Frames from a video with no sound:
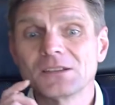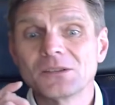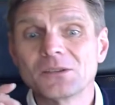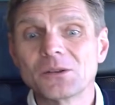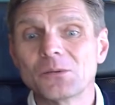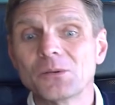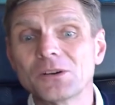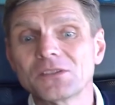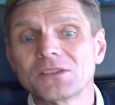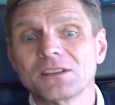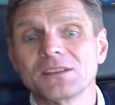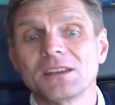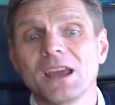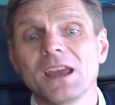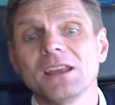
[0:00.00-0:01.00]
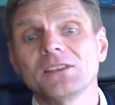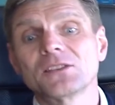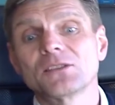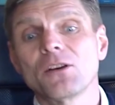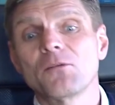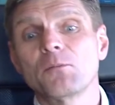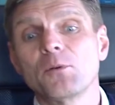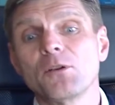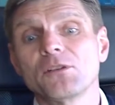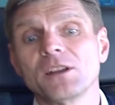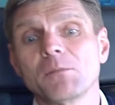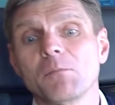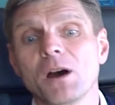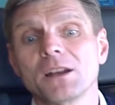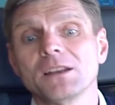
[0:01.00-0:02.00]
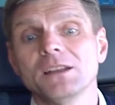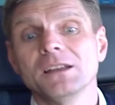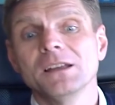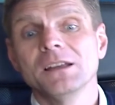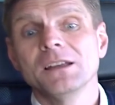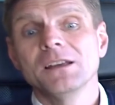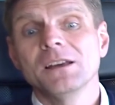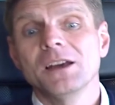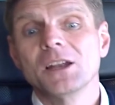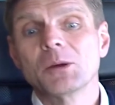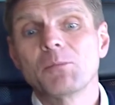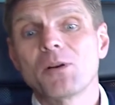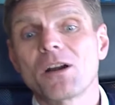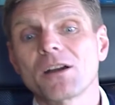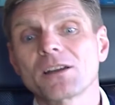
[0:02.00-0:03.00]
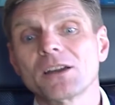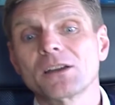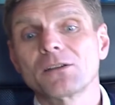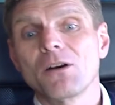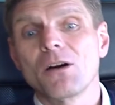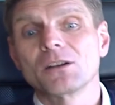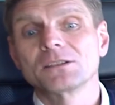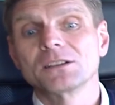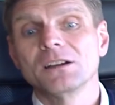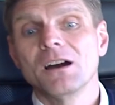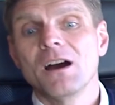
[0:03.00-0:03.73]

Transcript: you know what, the days of burning money in a parking lot